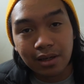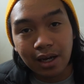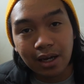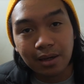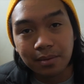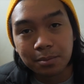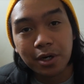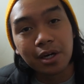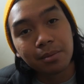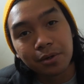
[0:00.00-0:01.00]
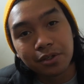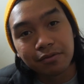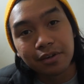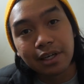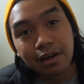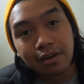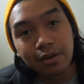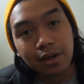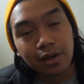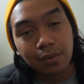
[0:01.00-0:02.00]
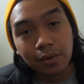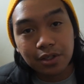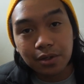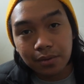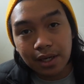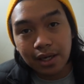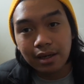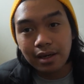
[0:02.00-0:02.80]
I'm trying to push a video out once a week.